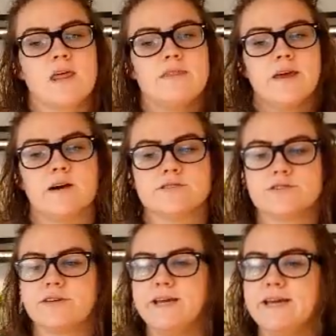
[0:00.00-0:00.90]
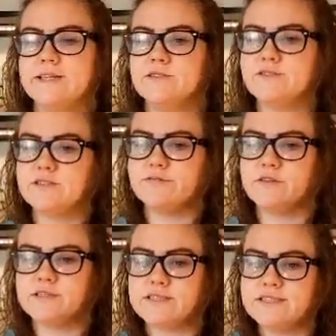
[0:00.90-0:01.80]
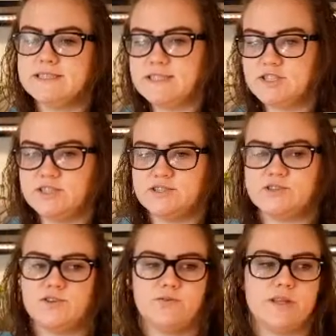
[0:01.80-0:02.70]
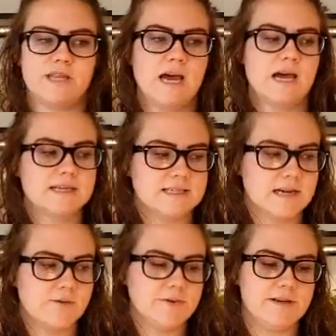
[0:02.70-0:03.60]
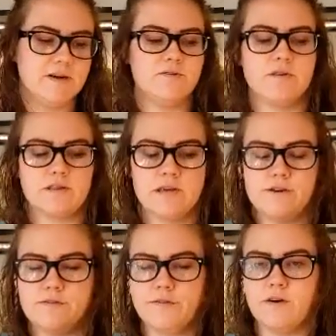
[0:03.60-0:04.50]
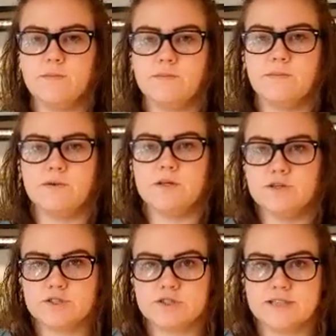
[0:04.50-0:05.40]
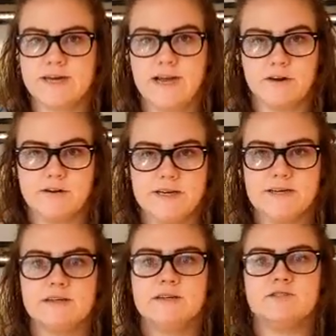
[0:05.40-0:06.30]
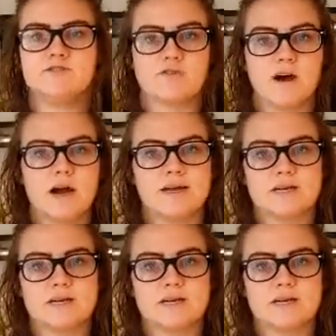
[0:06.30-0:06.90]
they also can handle different conditions. So with cacti, we know that they're from usually arid, dry